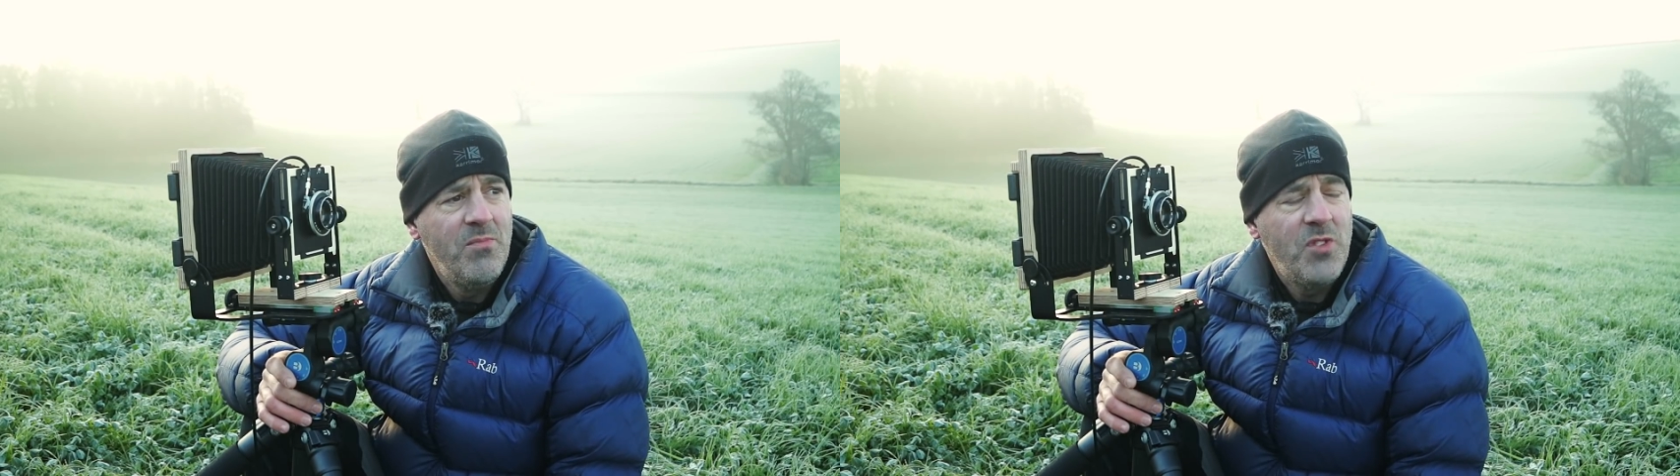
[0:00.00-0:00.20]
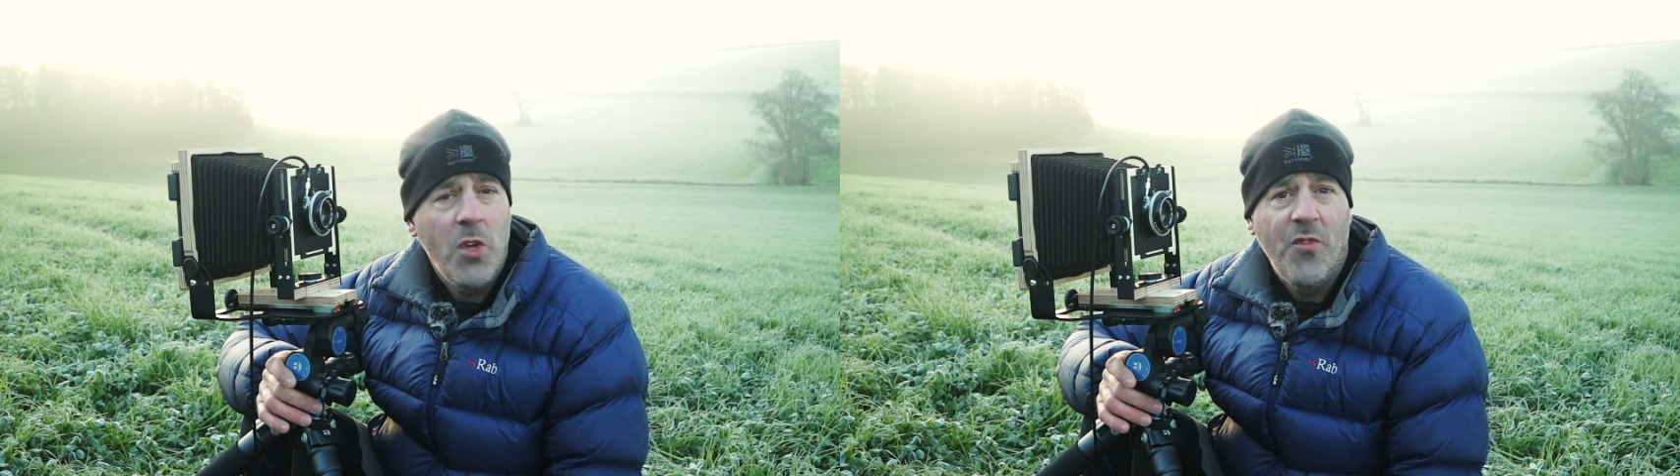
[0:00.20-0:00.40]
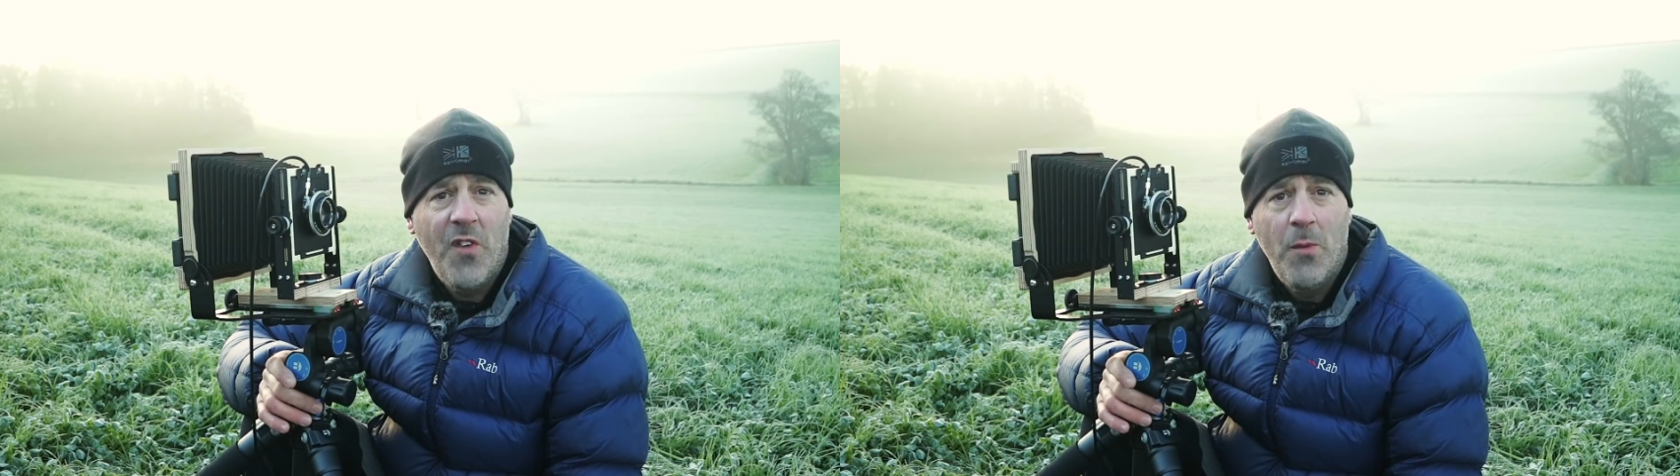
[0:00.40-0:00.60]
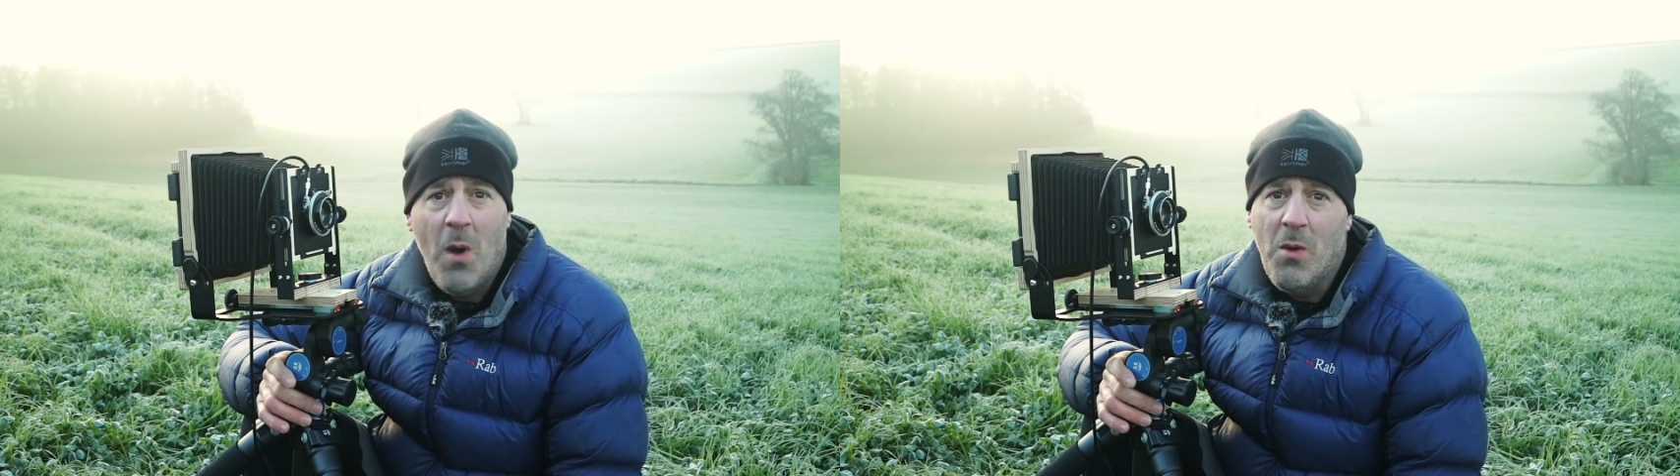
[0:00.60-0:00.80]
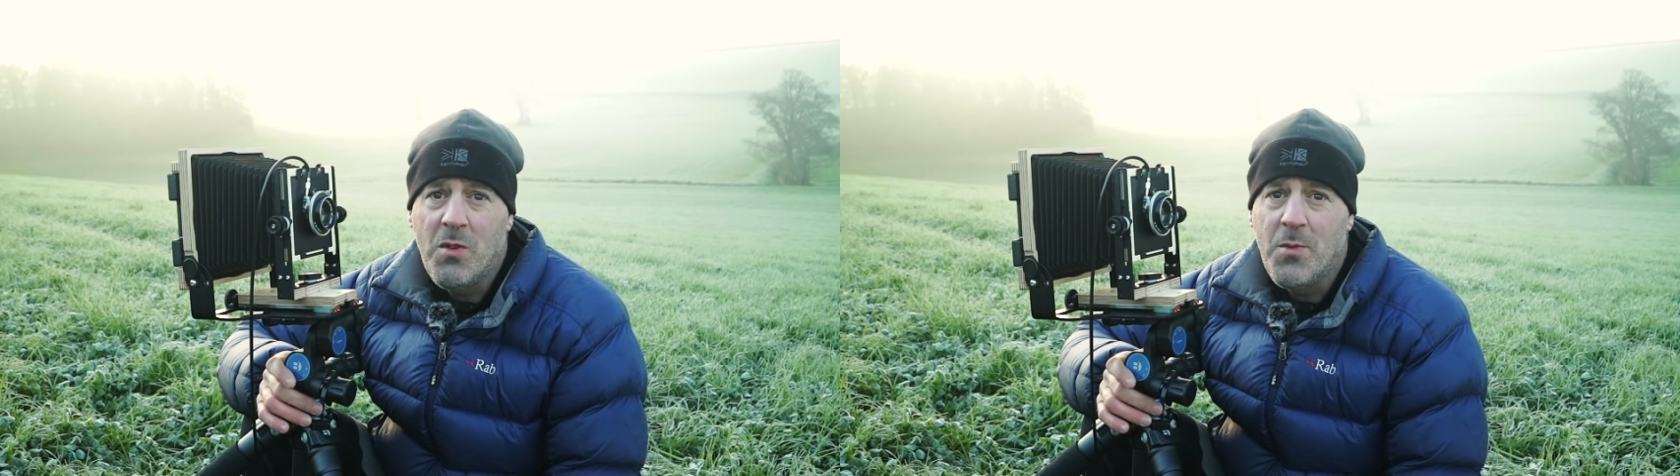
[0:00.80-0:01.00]
2 film
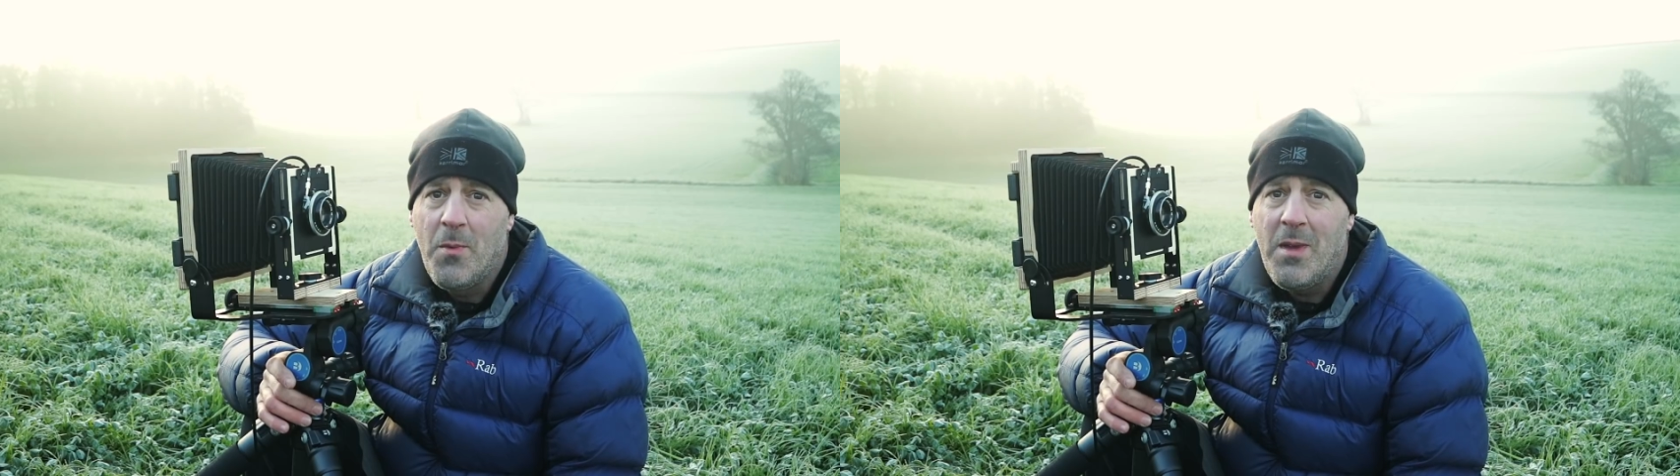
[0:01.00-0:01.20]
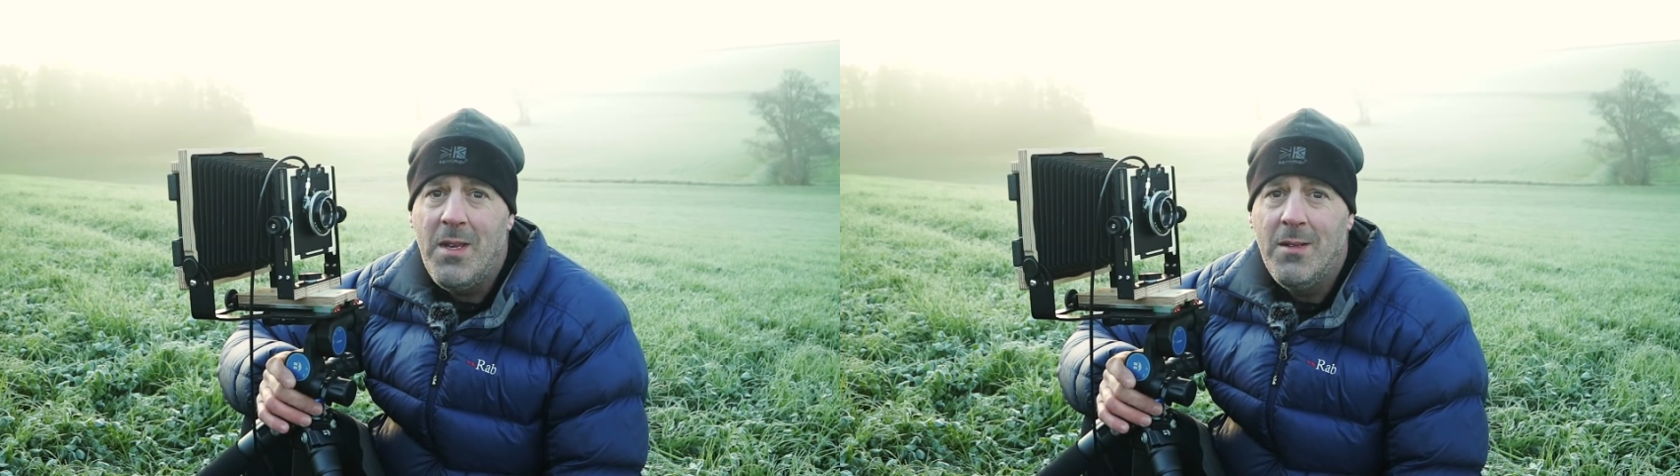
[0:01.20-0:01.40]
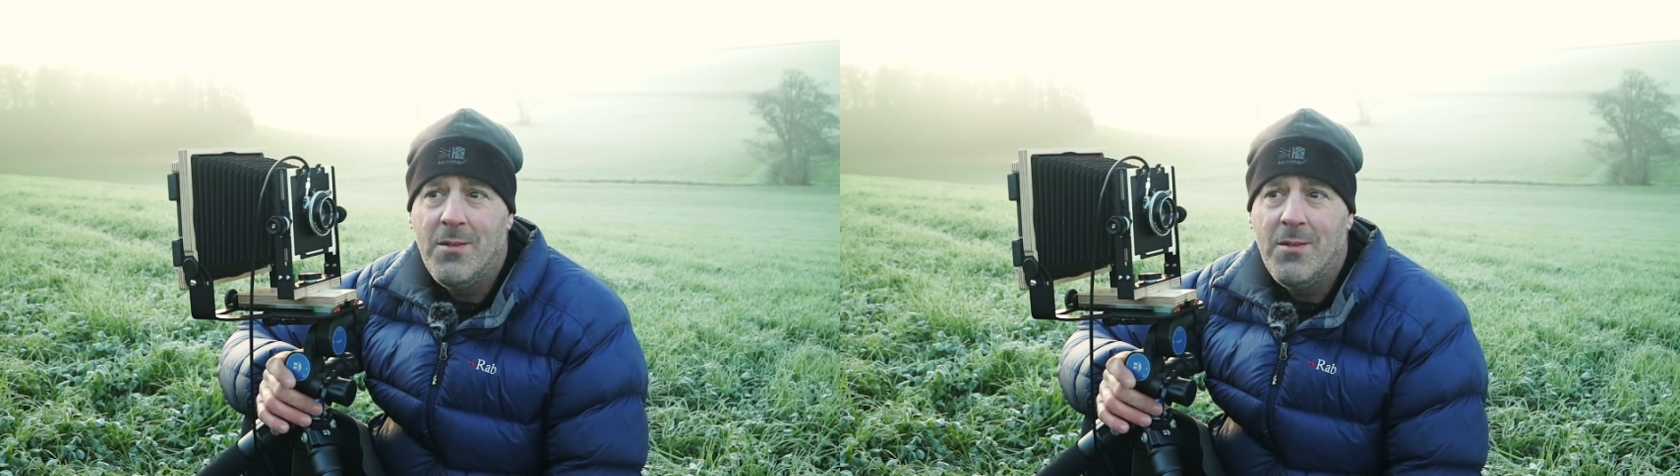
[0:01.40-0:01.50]
holders with me,